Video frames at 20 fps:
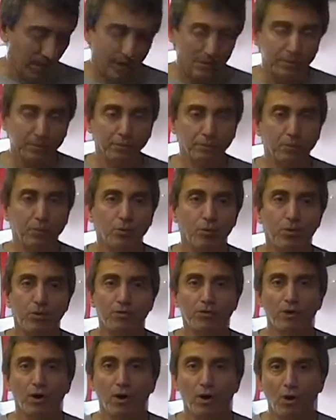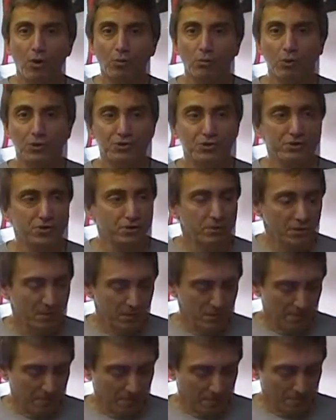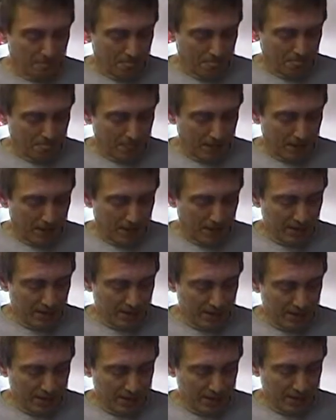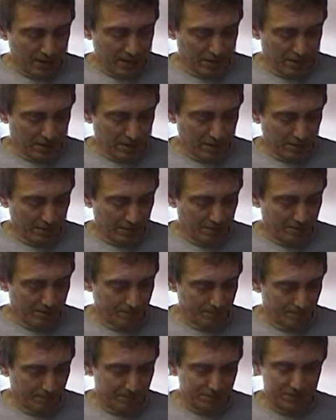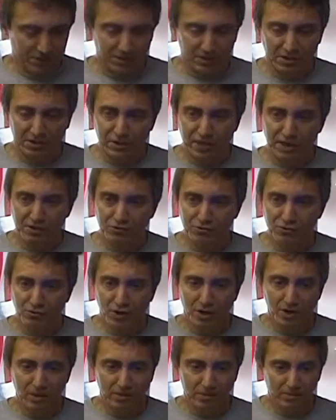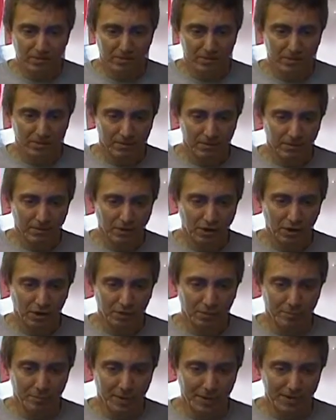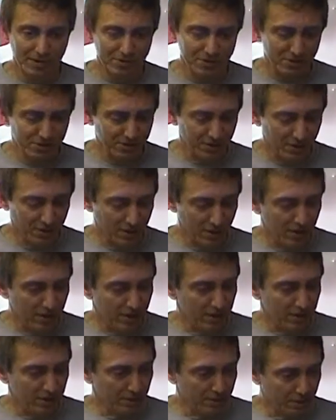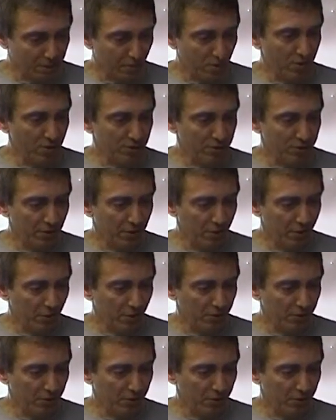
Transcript: Yeah, the poor, the homeless, and the uh, what's it, the downtrodden, mm-hmm. huddled masses, the poor, the